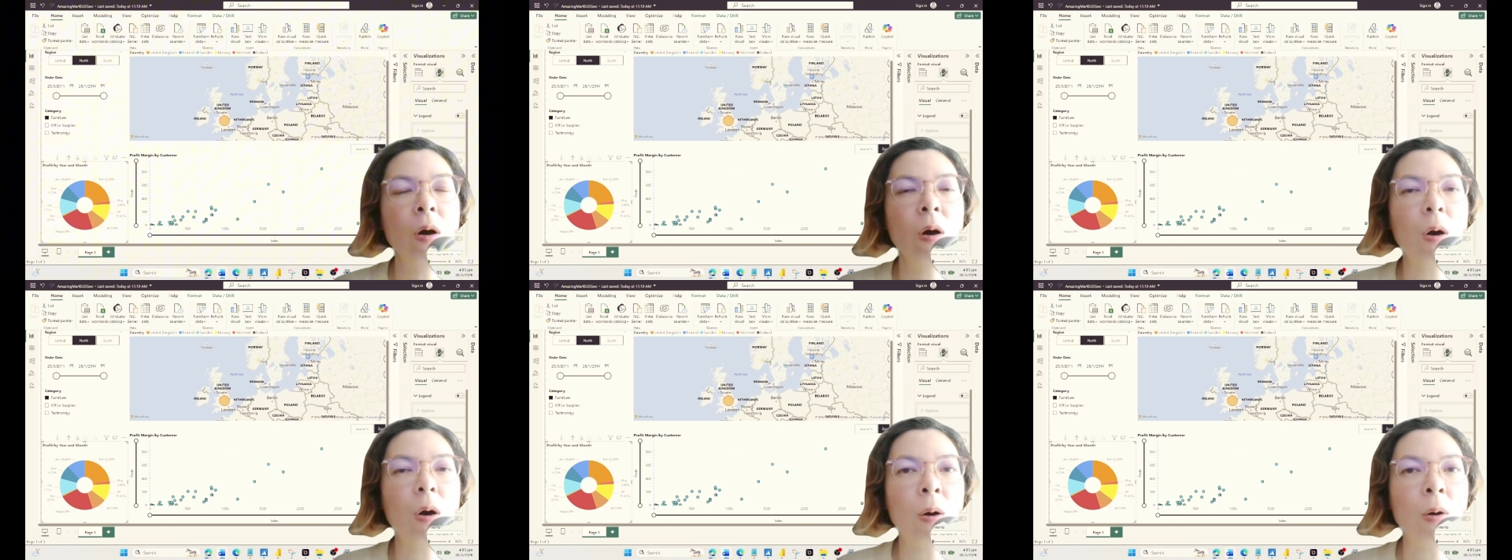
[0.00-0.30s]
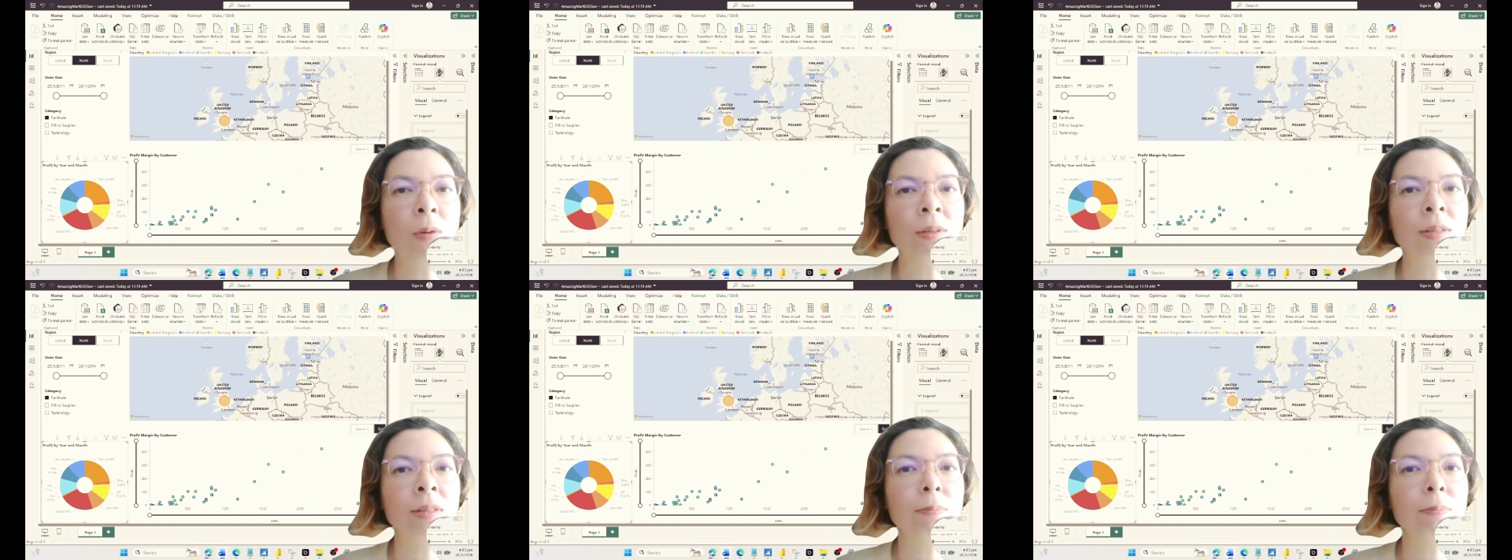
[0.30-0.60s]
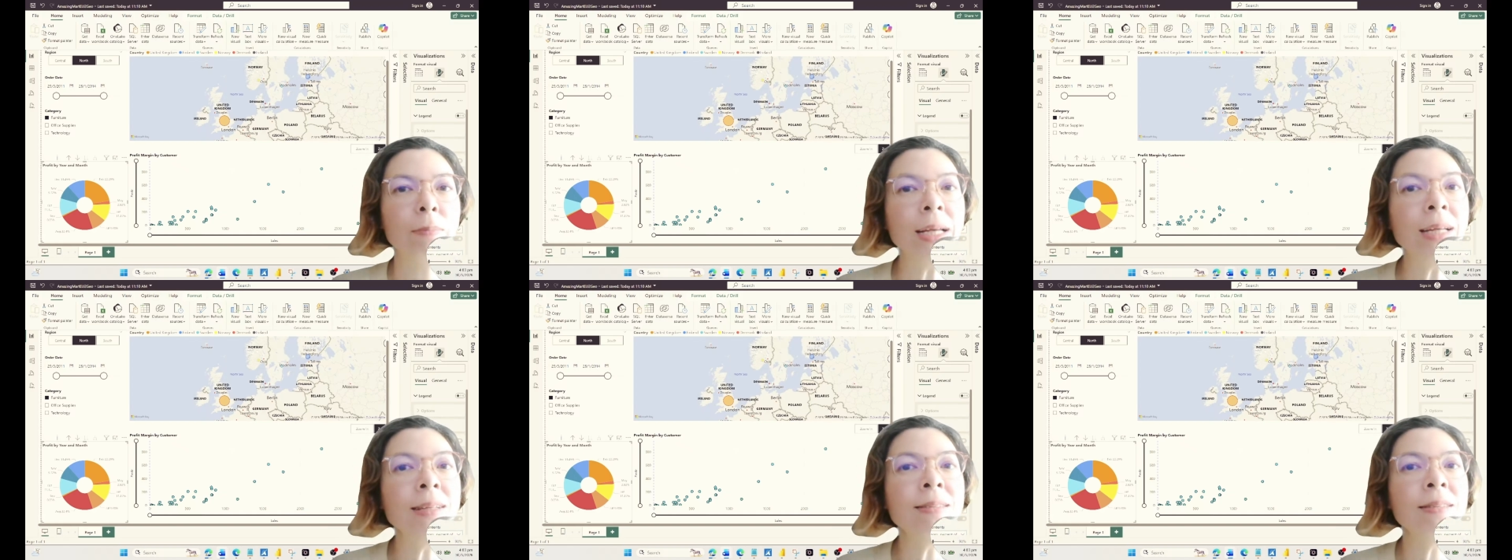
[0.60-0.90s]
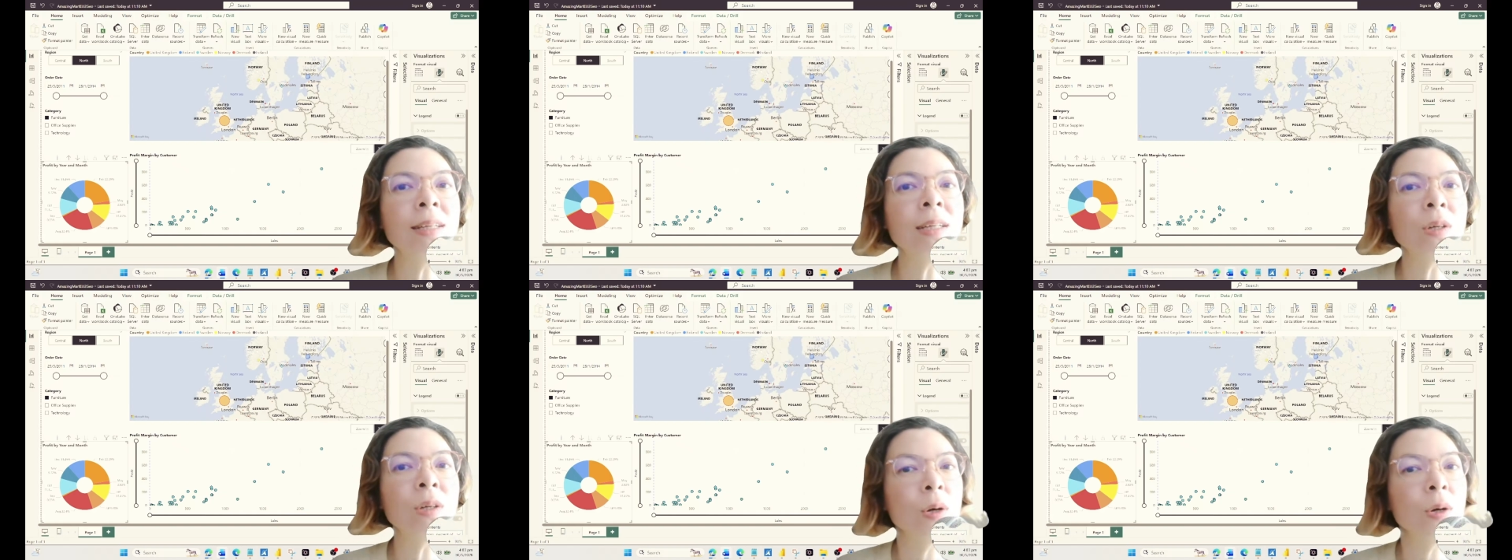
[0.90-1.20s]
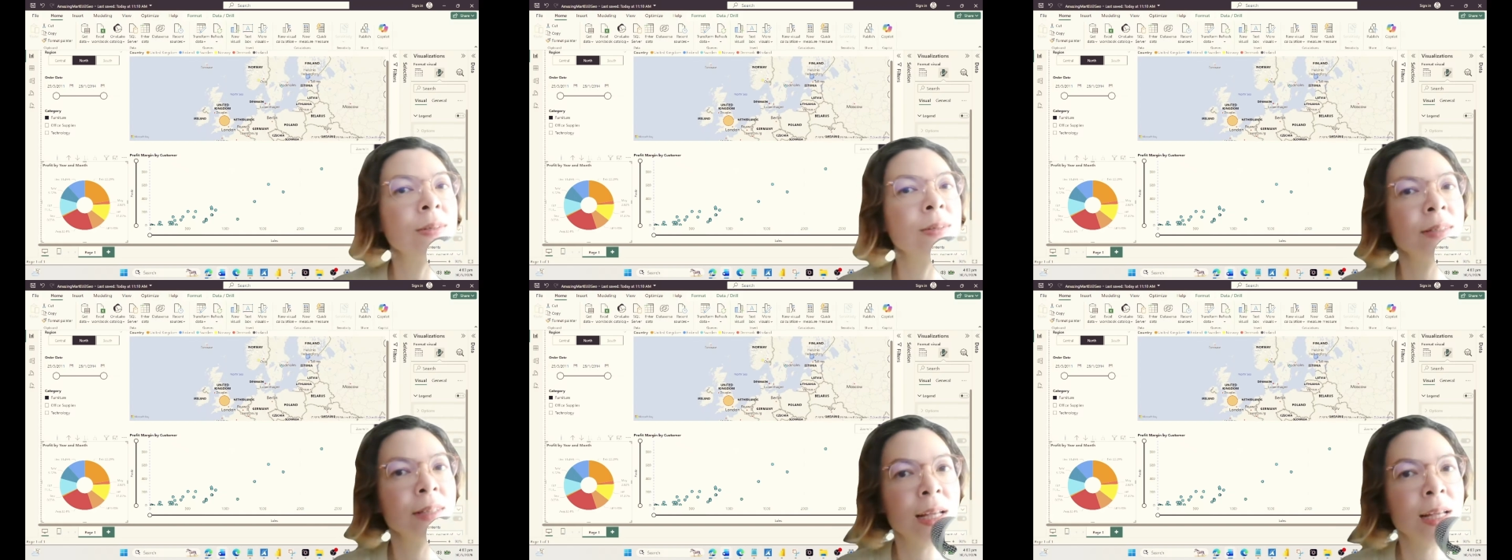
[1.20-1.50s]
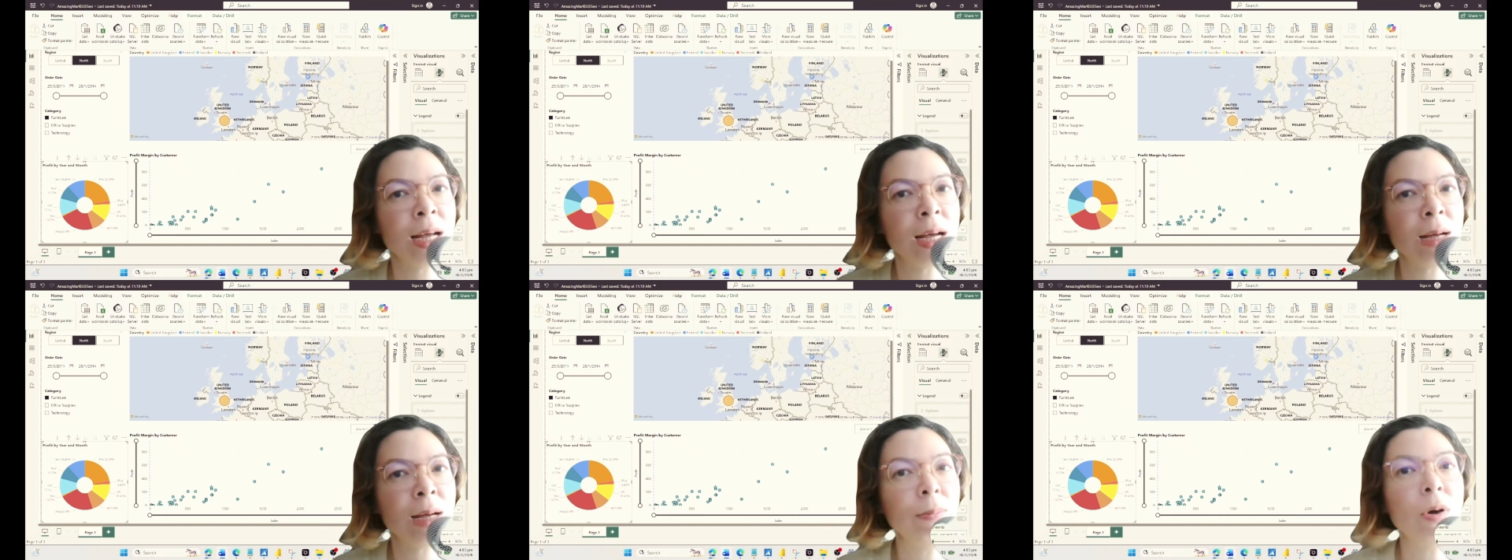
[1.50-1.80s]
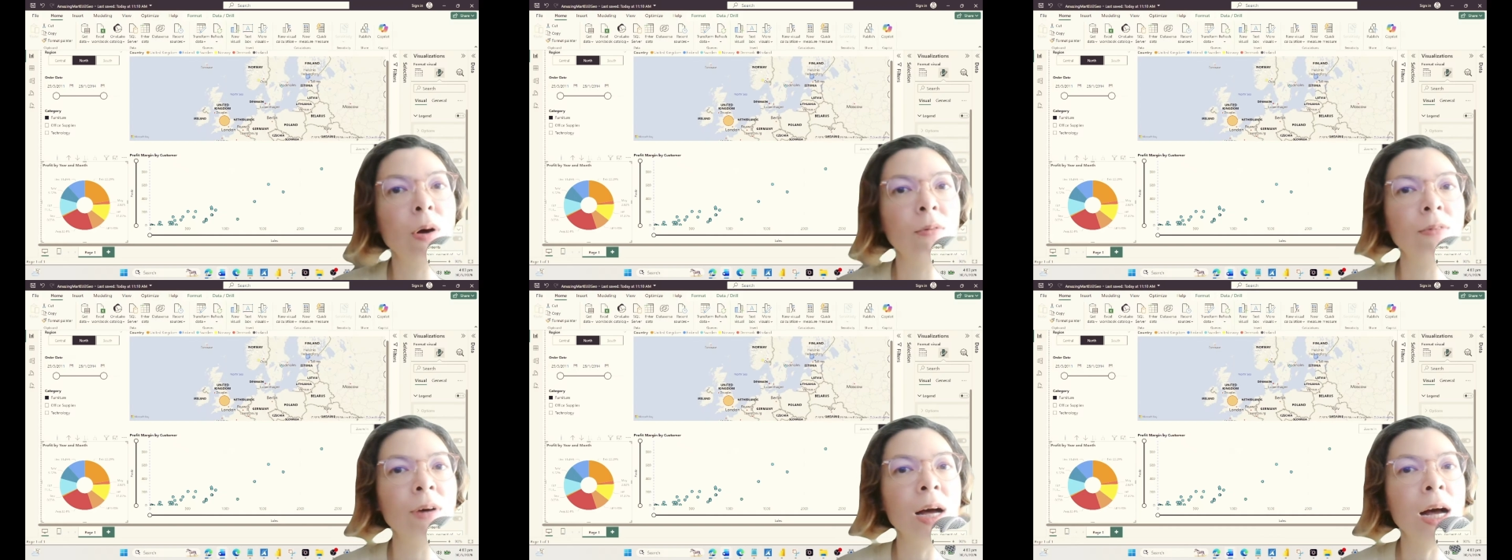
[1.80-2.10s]
on the basic
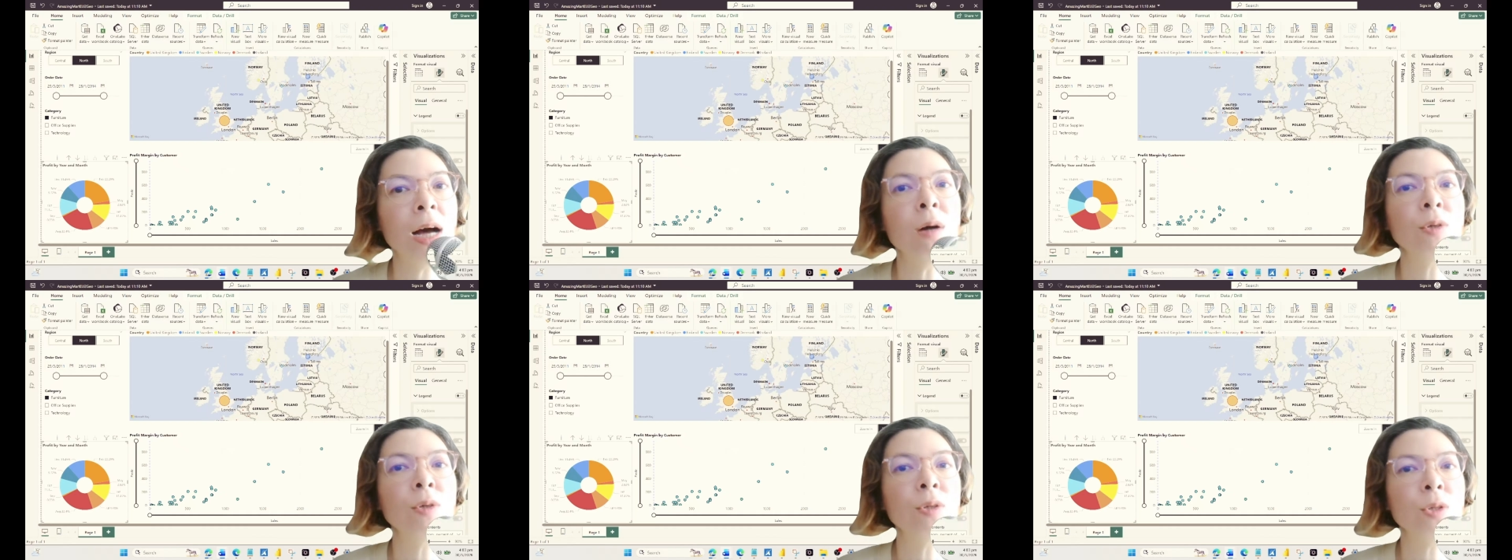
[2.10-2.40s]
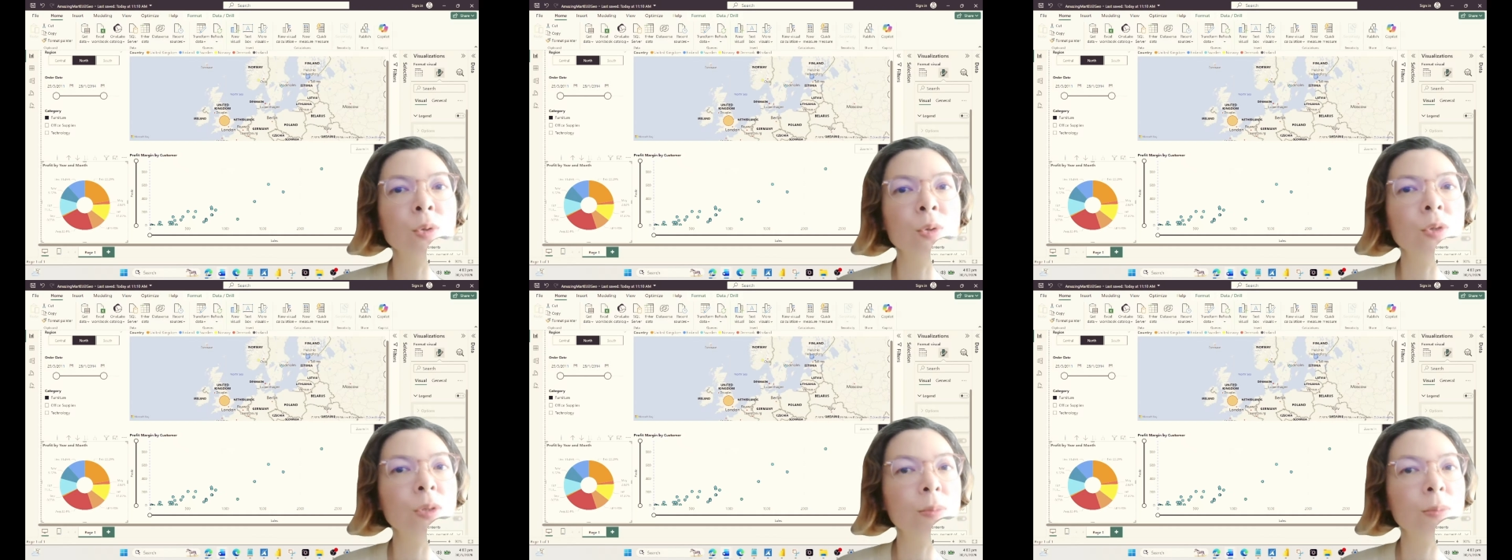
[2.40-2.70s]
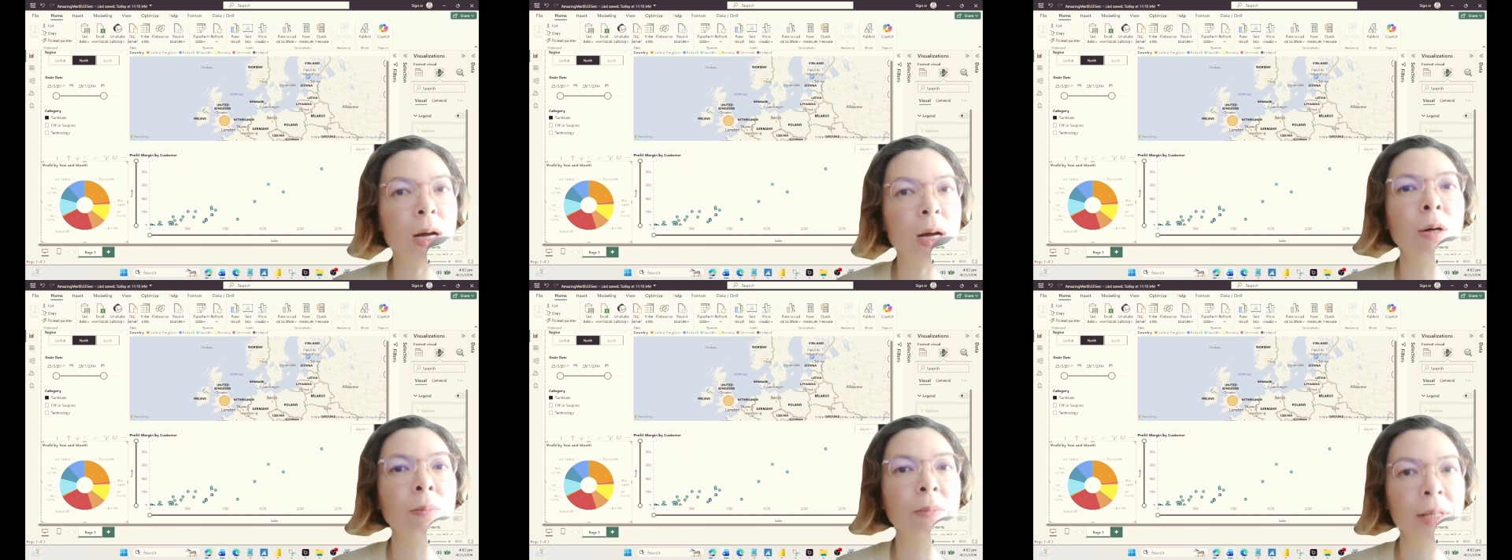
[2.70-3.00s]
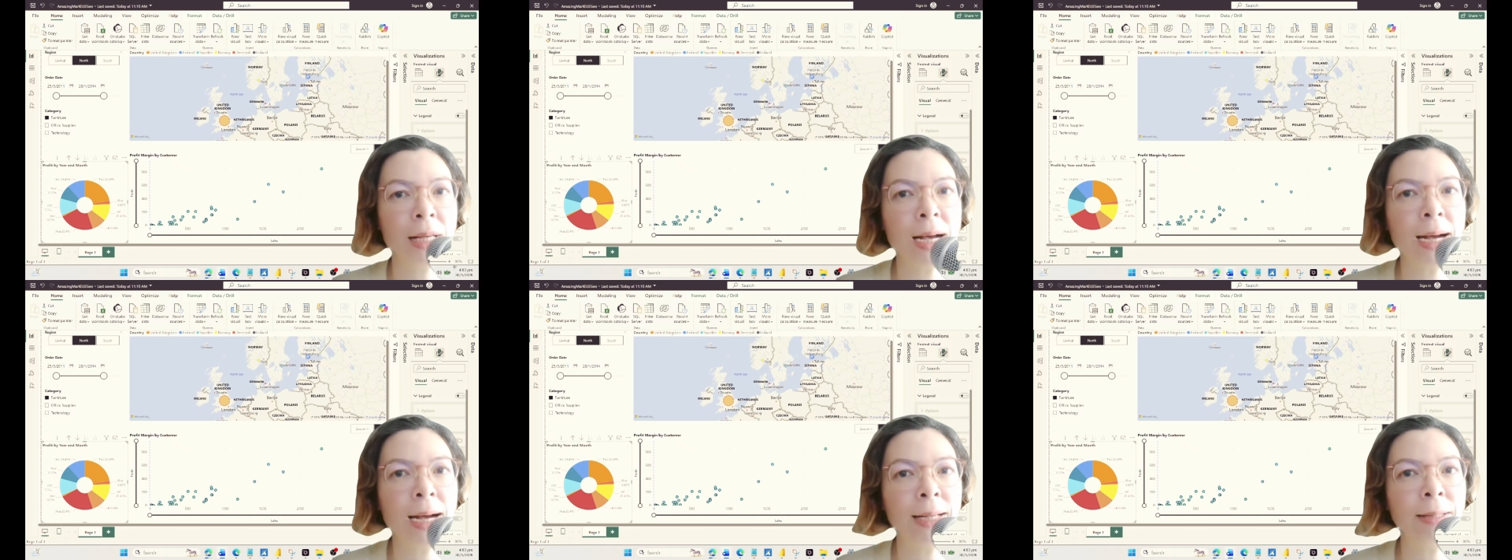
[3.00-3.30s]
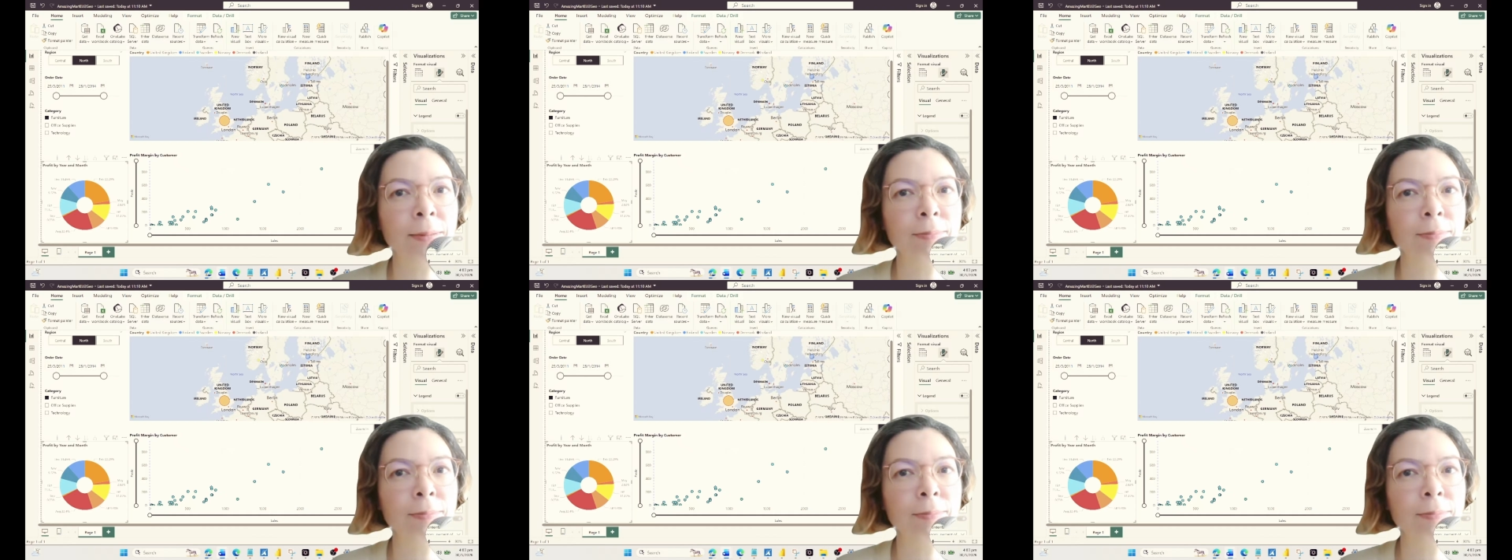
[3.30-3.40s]
concept of how to use Power BI.